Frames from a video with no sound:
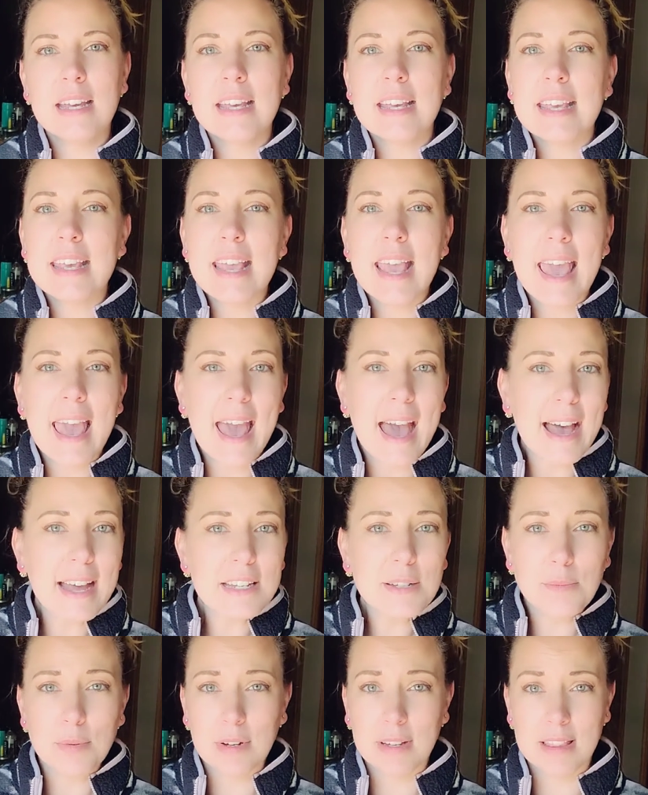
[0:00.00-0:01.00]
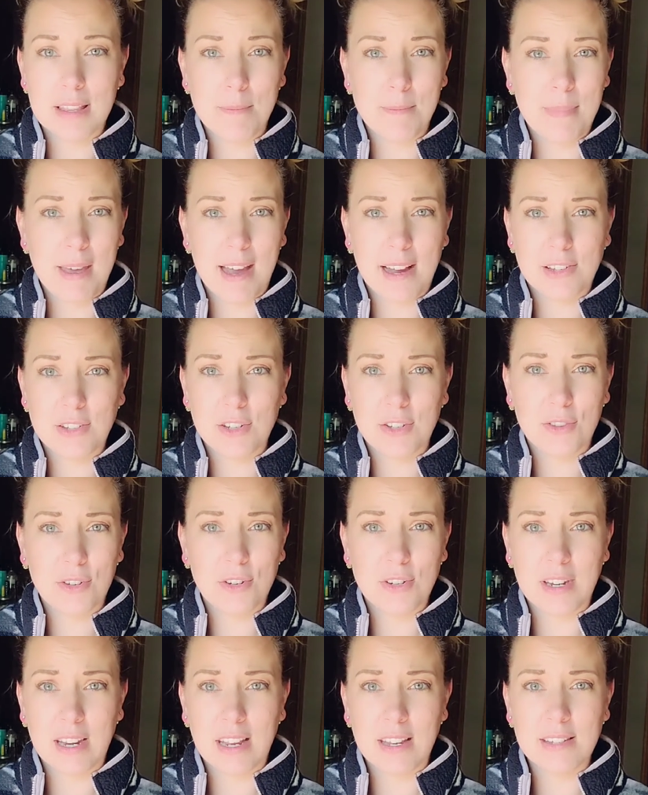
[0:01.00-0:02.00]
He had to bring them back to their
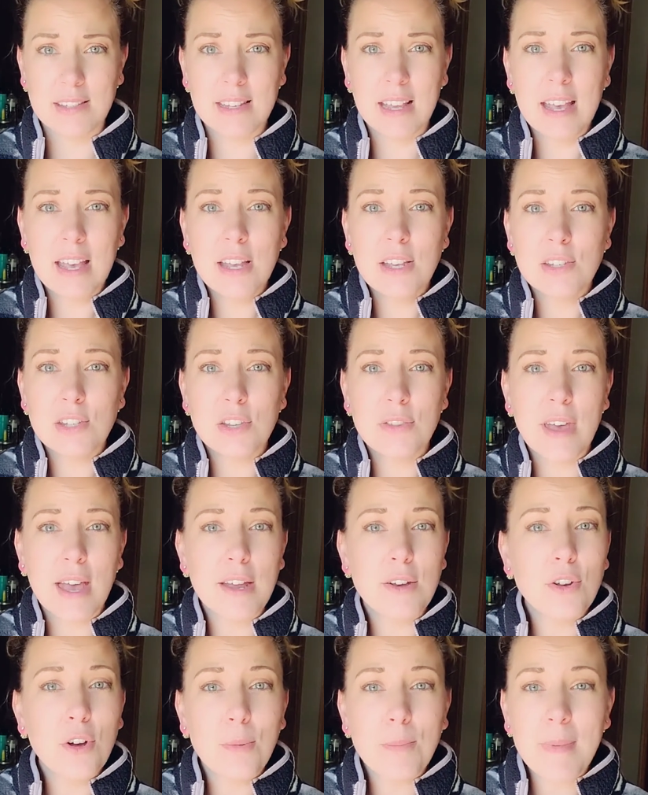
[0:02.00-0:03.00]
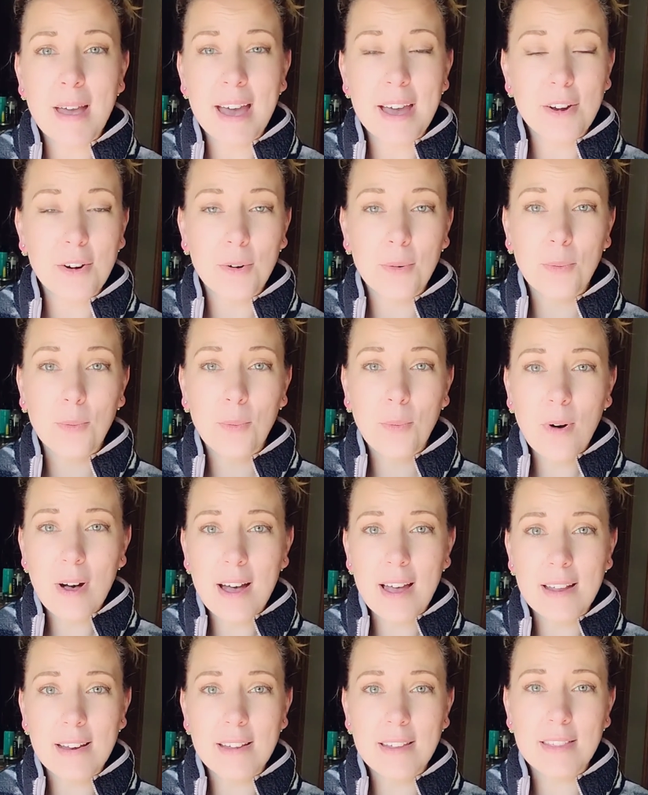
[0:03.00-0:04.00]
knees so that no matter
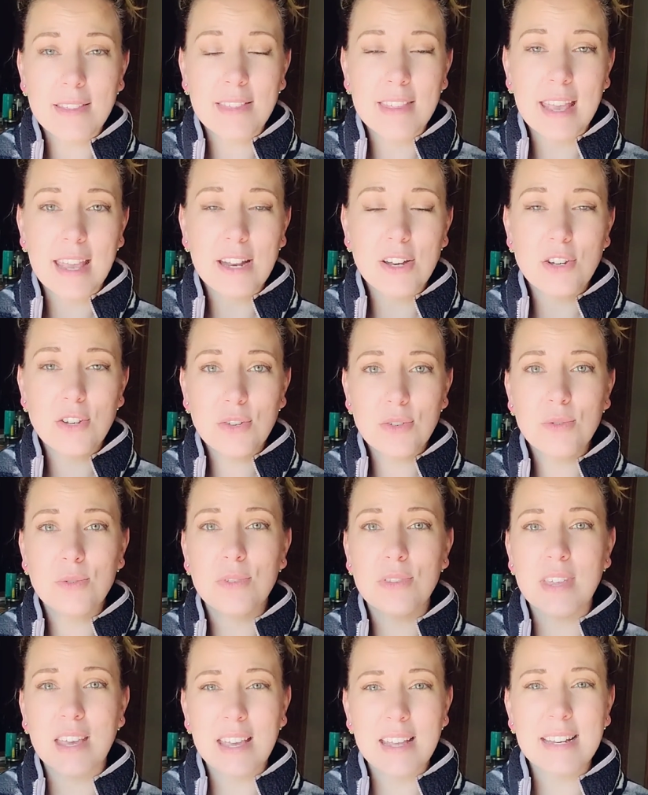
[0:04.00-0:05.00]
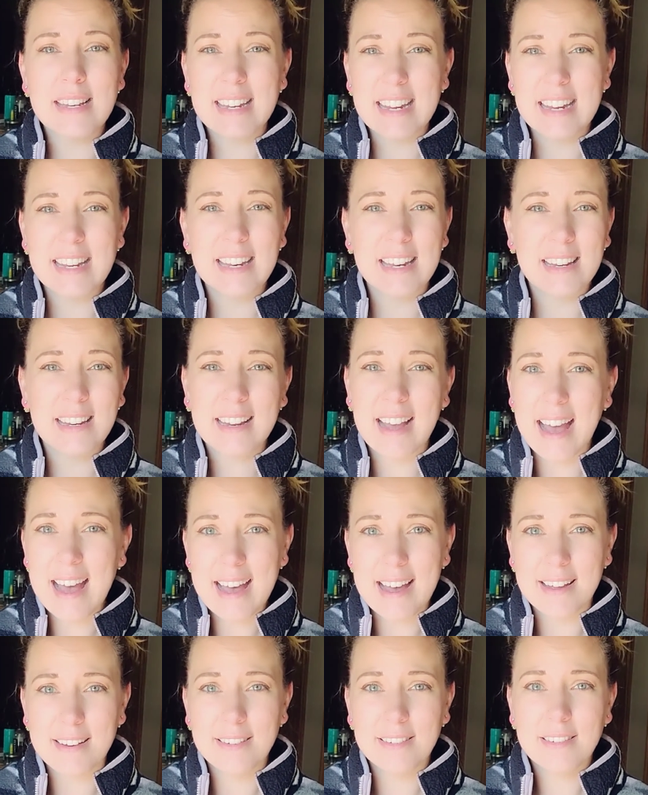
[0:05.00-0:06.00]
what, they knew they needed
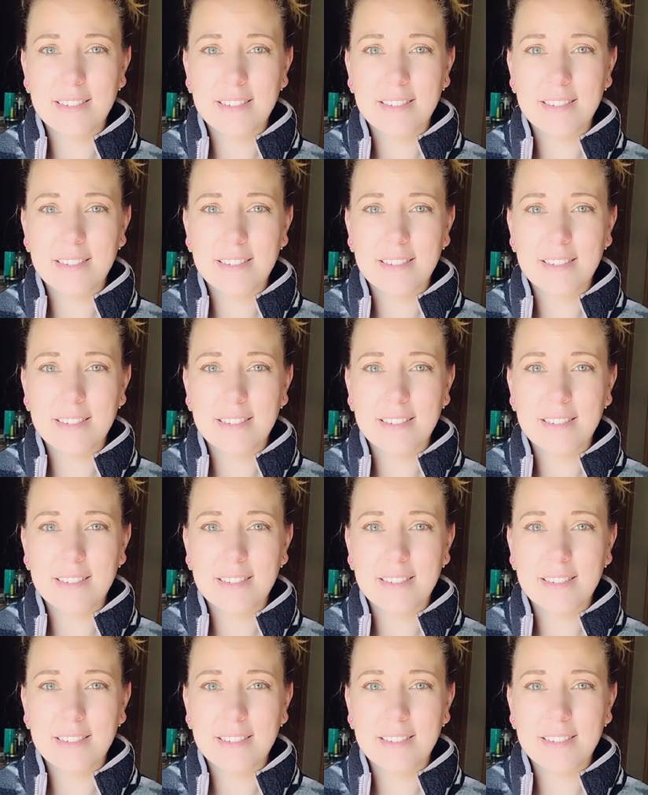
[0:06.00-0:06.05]
God.